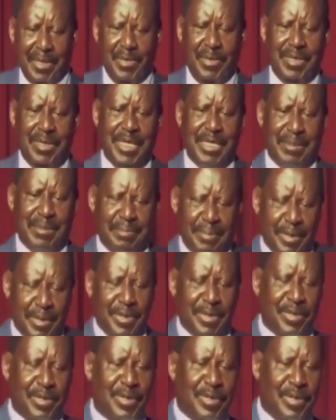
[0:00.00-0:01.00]
You don't
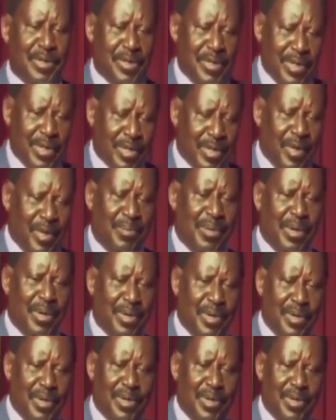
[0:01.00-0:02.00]
export copper
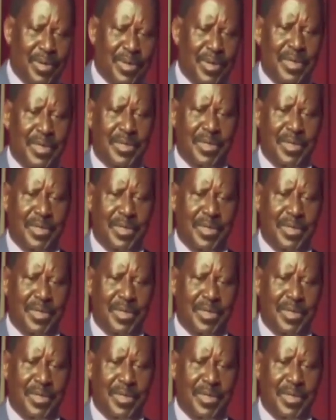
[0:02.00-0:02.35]
ore,